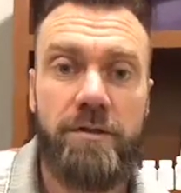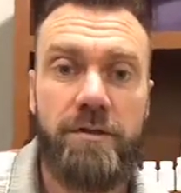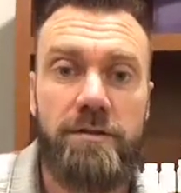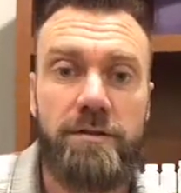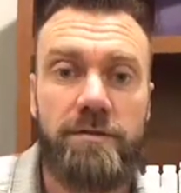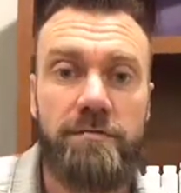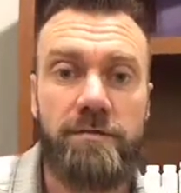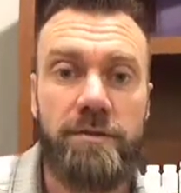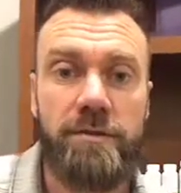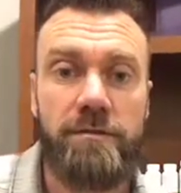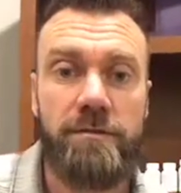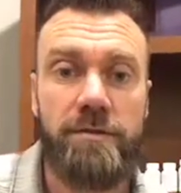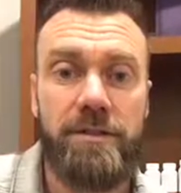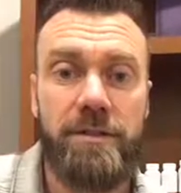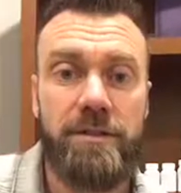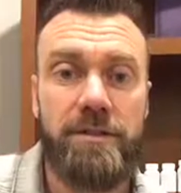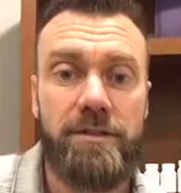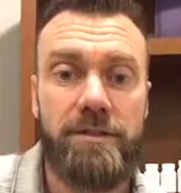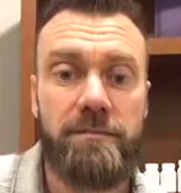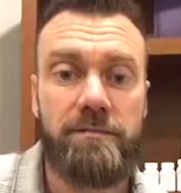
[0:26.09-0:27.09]
be able to
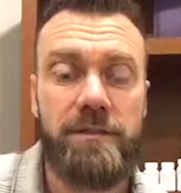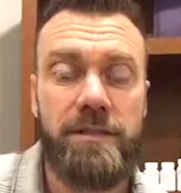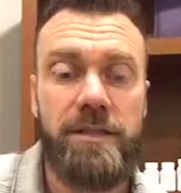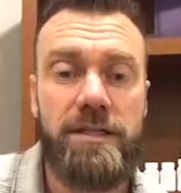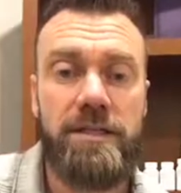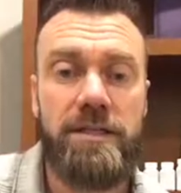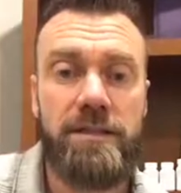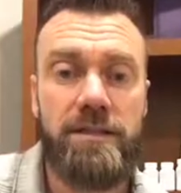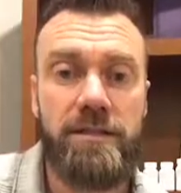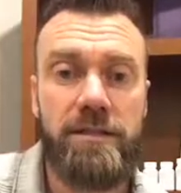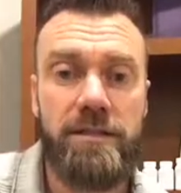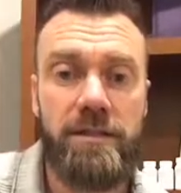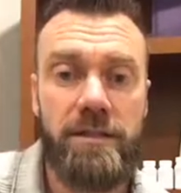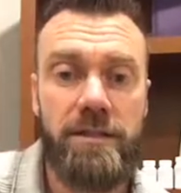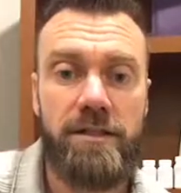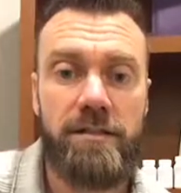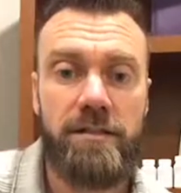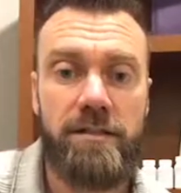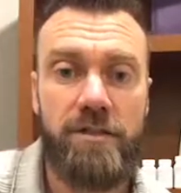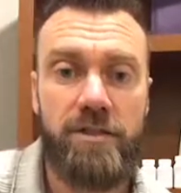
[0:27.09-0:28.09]
get some healing
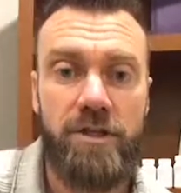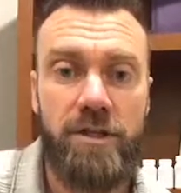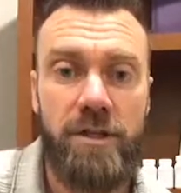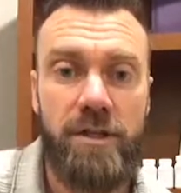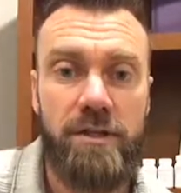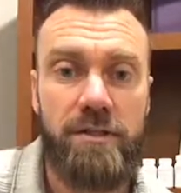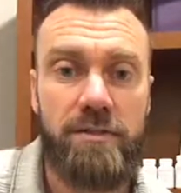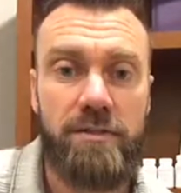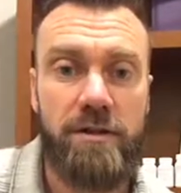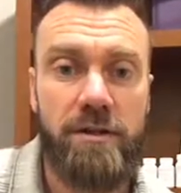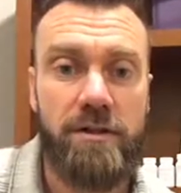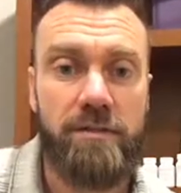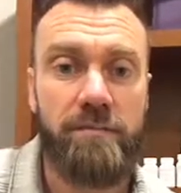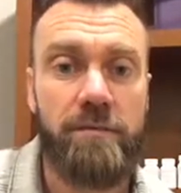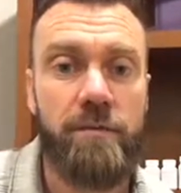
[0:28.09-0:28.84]
in the GI tract.